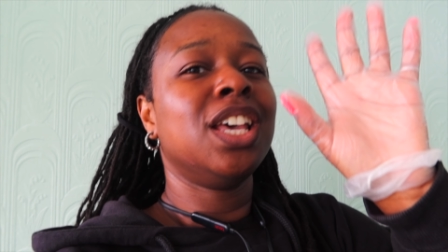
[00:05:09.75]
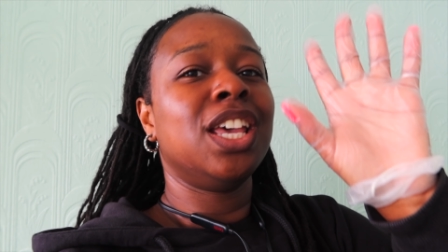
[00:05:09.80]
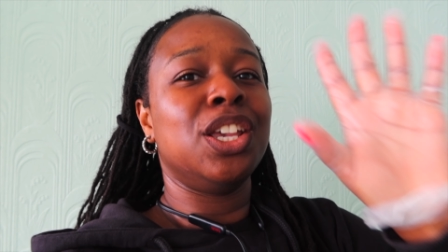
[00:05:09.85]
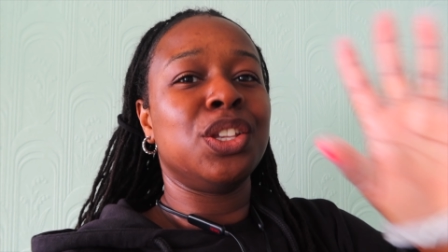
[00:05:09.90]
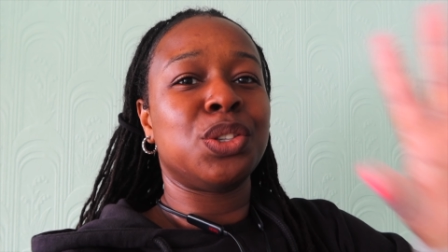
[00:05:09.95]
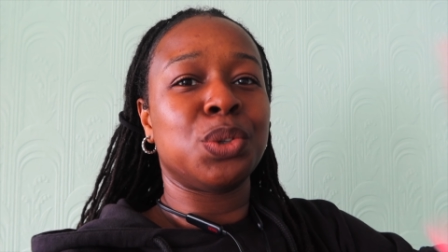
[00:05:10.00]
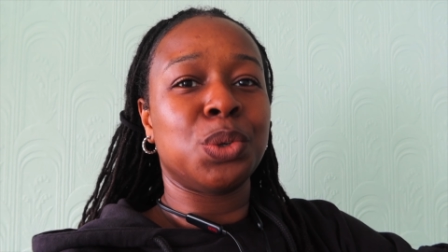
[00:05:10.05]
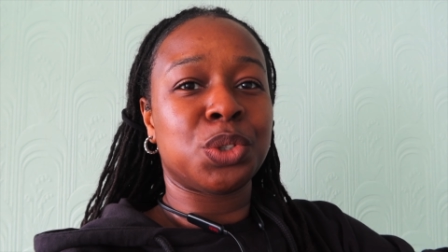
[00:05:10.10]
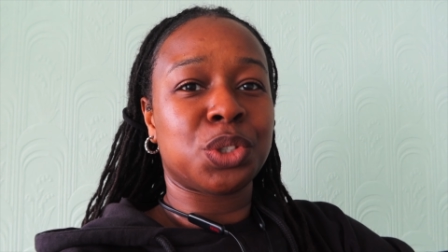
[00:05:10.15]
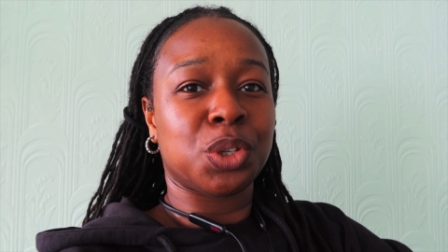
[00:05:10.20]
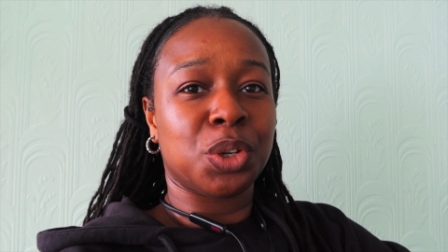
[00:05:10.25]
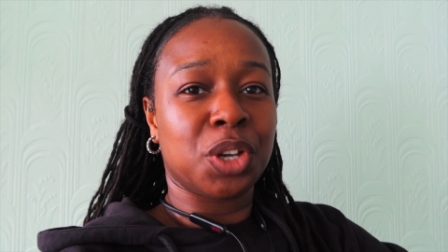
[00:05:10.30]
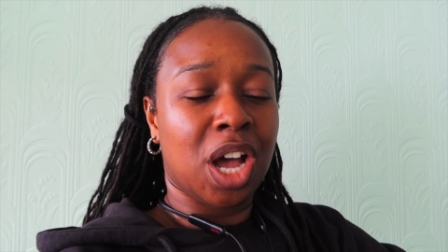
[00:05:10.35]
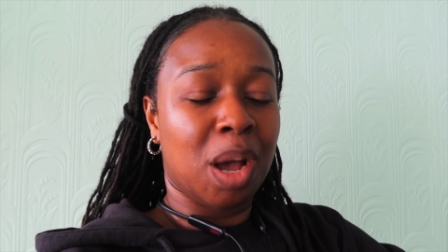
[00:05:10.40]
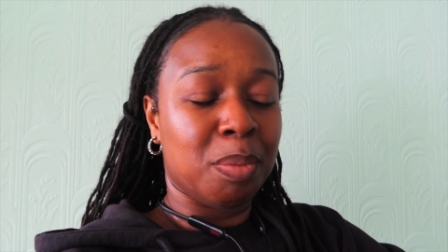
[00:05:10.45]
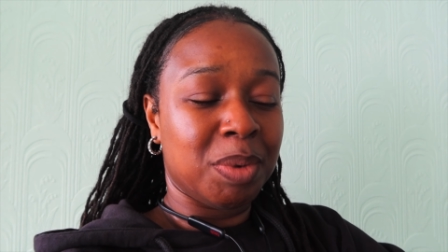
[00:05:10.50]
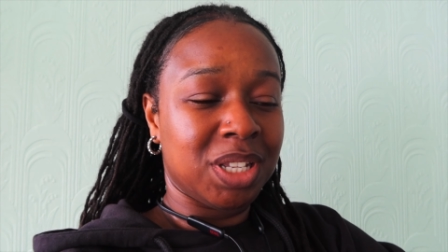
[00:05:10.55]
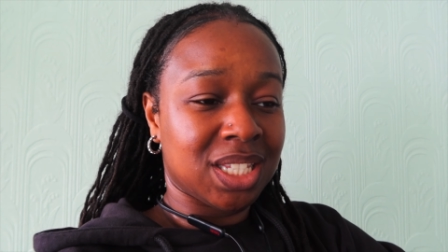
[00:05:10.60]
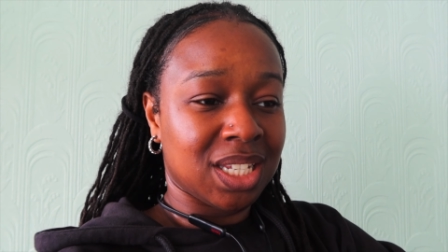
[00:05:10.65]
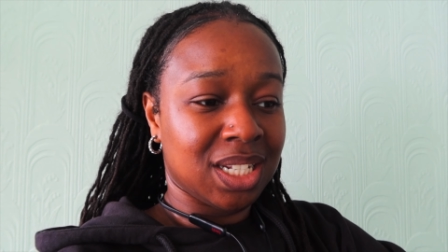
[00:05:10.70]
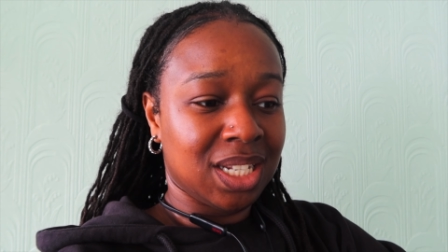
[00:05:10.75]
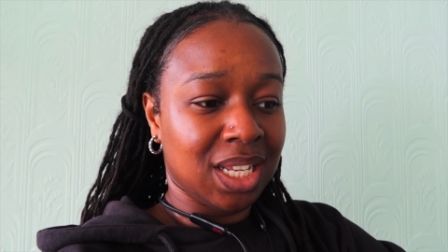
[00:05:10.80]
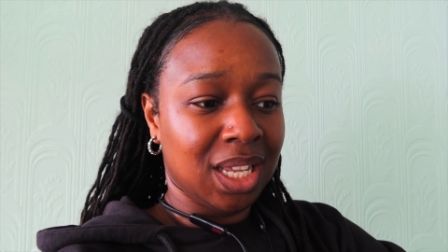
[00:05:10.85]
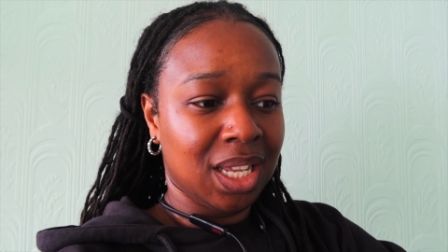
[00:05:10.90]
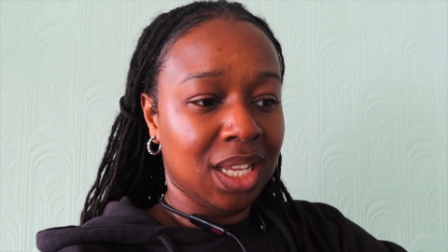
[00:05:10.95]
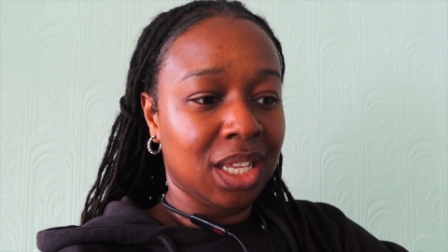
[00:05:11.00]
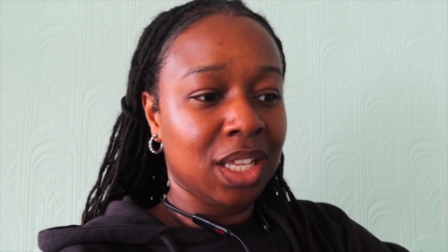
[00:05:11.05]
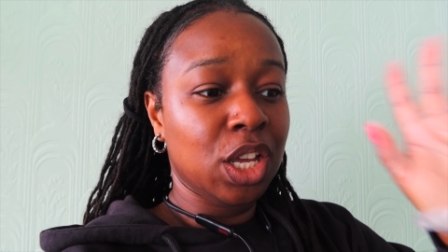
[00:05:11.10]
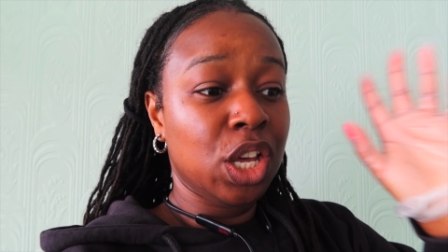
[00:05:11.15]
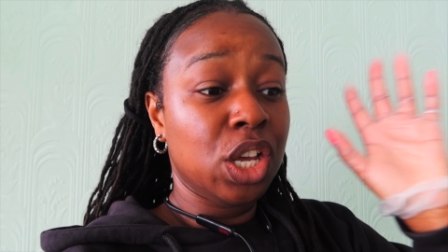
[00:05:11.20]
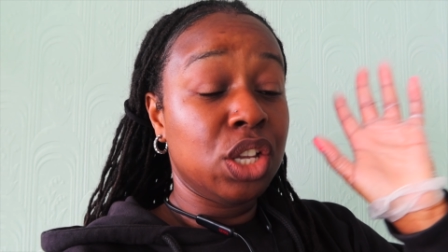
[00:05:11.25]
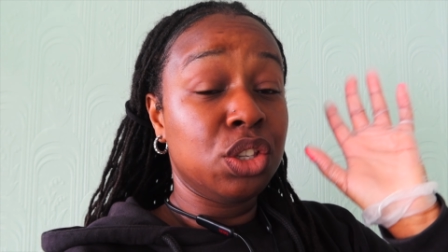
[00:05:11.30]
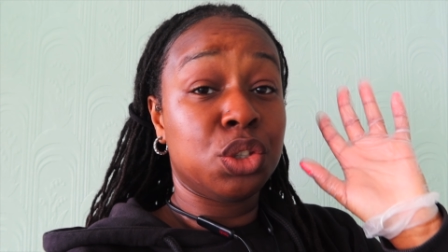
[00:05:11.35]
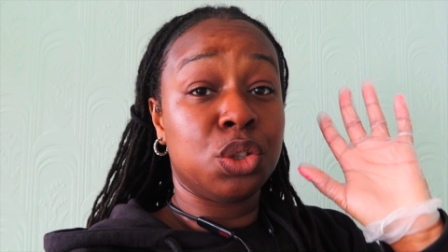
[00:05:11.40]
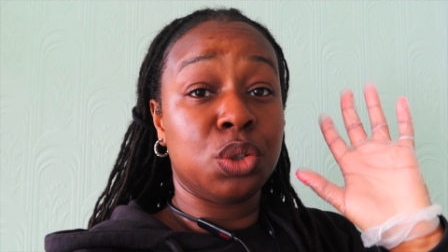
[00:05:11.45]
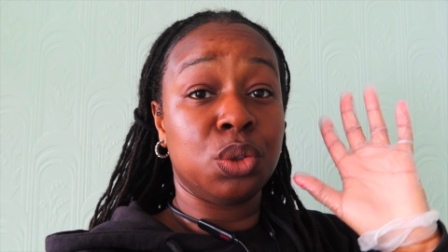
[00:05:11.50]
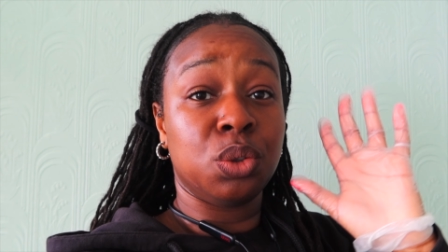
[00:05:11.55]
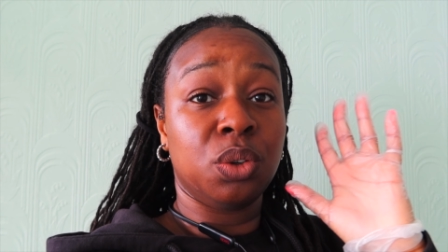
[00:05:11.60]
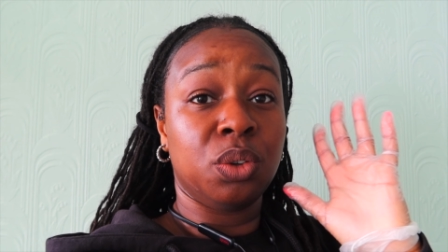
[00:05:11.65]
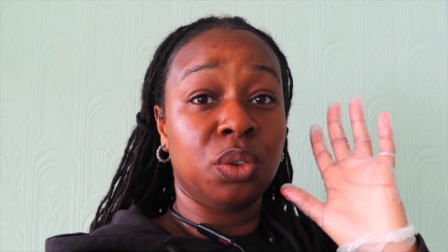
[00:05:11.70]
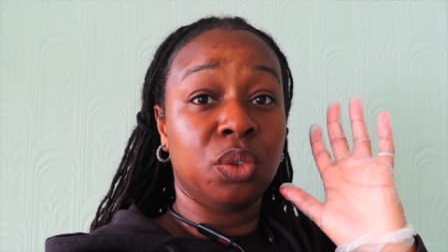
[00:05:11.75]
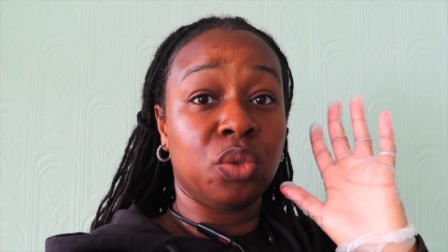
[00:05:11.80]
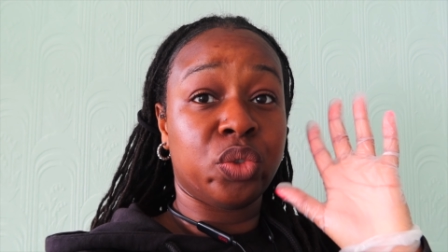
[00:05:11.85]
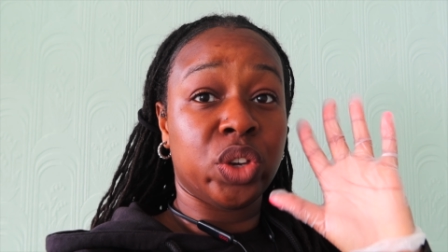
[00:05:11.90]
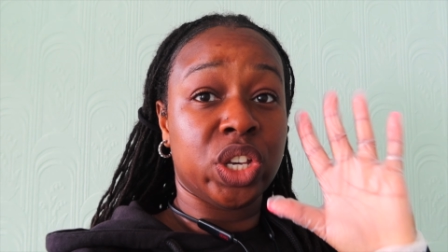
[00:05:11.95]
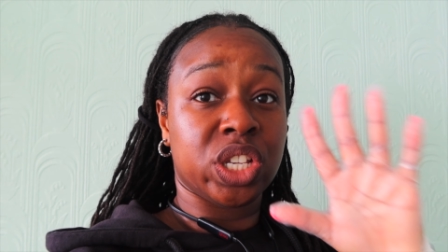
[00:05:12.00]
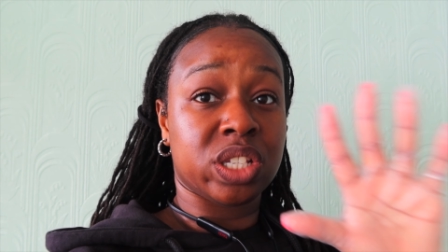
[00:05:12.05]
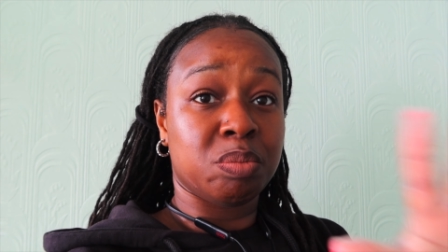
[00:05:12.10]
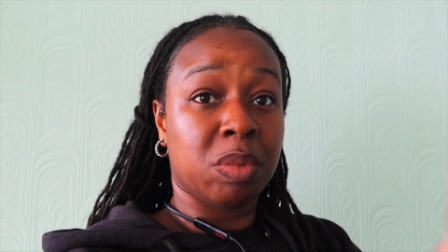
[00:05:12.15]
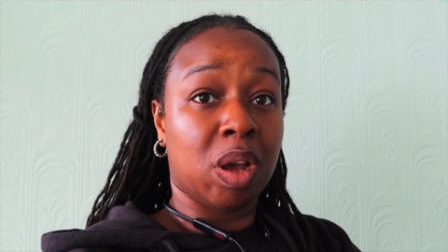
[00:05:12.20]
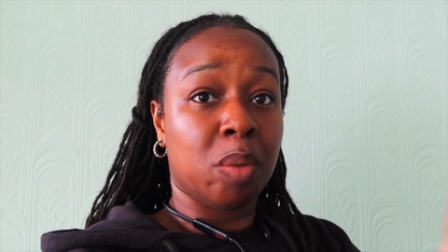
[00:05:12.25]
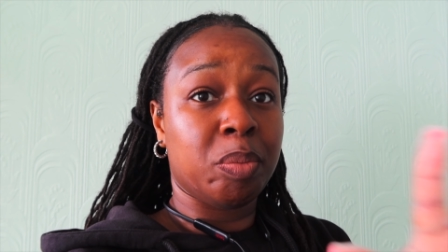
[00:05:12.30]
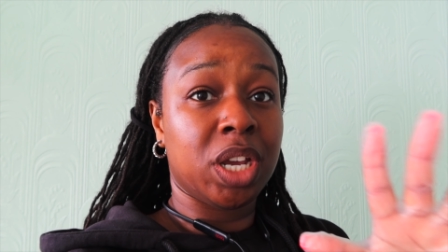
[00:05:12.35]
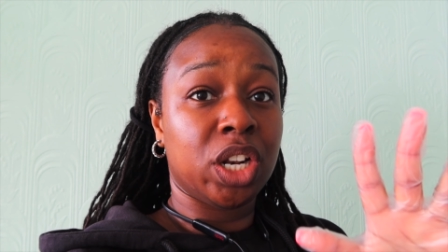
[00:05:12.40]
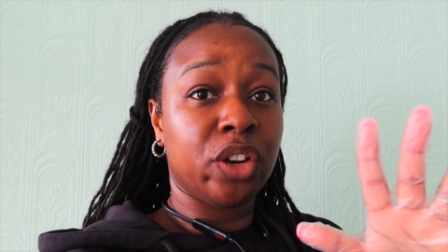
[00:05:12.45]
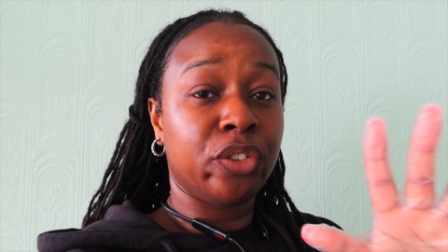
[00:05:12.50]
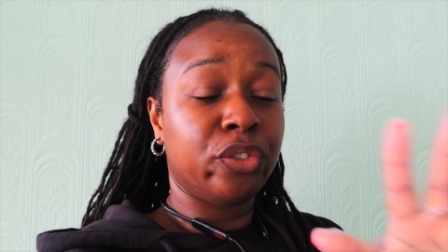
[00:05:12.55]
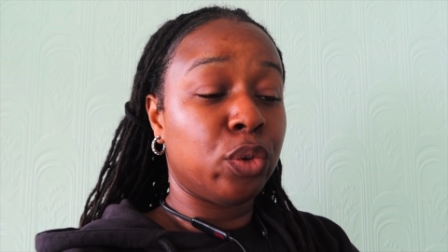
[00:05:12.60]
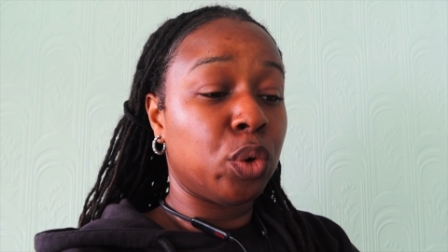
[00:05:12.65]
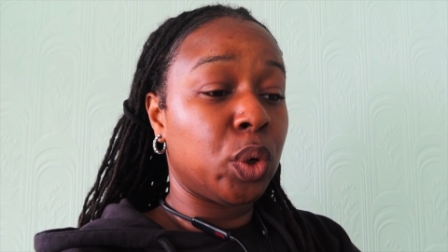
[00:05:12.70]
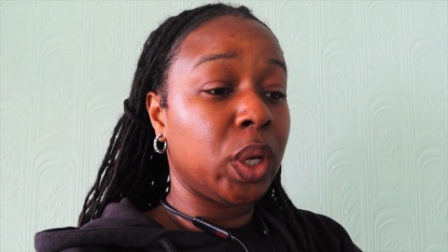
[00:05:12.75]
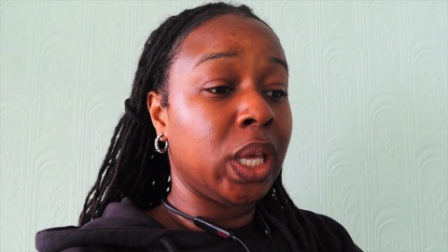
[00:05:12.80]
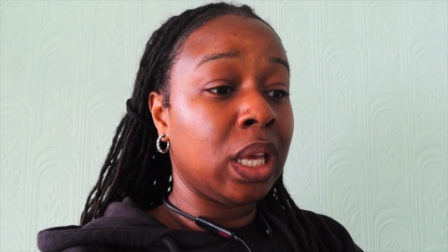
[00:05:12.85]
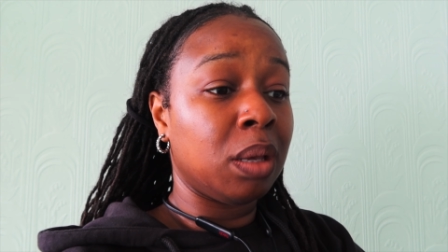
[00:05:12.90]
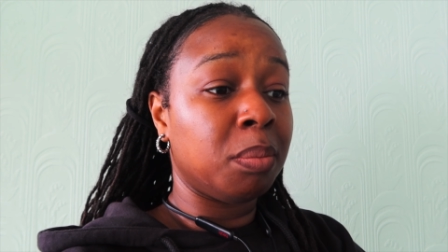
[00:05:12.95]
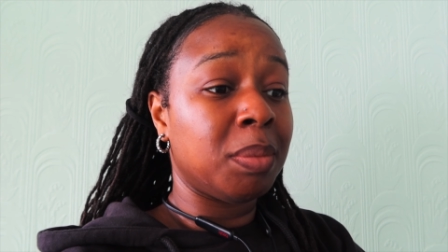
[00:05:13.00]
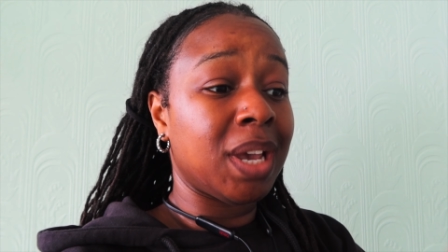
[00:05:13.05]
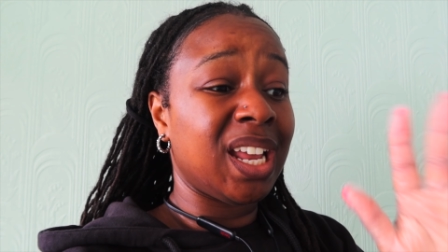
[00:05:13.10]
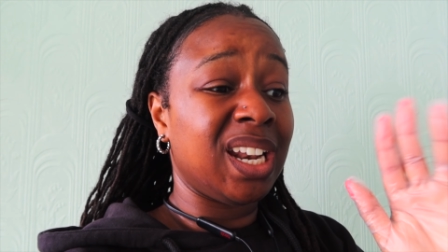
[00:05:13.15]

is also coming today to fix my bed for him.